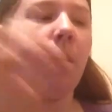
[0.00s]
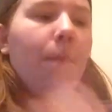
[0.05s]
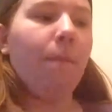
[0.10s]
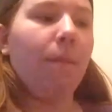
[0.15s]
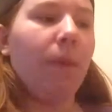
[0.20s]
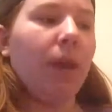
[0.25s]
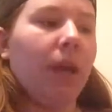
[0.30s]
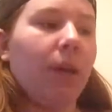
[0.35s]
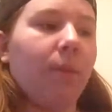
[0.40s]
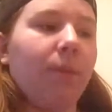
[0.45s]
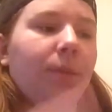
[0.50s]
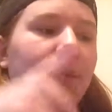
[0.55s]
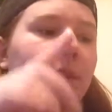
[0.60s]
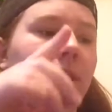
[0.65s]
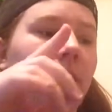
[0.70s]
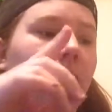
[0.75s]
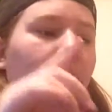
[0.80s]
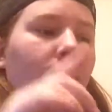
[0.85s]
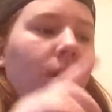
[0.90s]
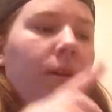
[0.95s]
makeup
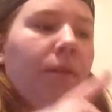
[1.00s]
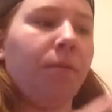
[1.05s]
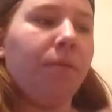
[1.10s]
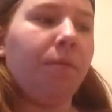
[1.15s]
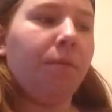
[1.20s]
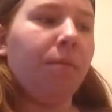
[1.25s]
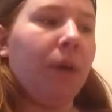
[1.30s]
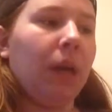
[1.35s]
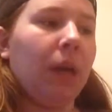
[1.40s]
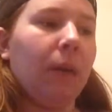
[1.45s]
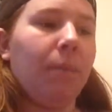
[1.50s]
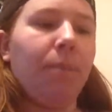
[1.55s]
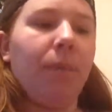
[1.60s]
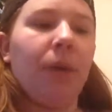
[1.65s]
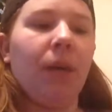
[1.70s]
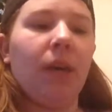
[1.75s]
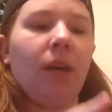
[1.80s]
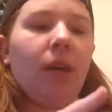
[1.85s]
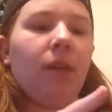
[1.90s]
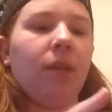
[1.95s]
stuff, makeup
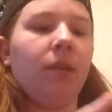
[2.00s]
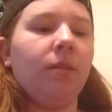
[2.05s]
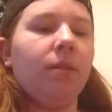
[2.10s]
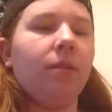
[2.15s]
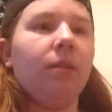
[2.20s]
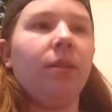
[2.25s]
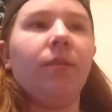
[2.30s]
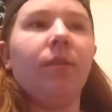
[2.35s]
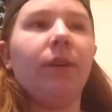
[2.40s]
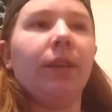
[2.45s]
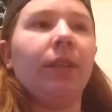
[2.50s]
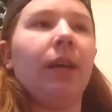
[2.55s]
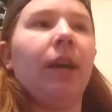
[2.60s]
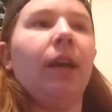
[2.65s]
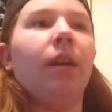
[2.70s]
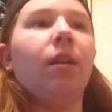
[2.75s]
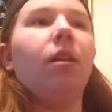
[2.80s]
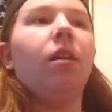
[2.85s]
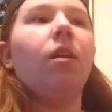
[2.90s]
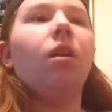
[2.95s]
bins, stuff like
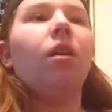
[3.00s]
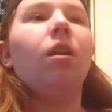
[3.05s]
that.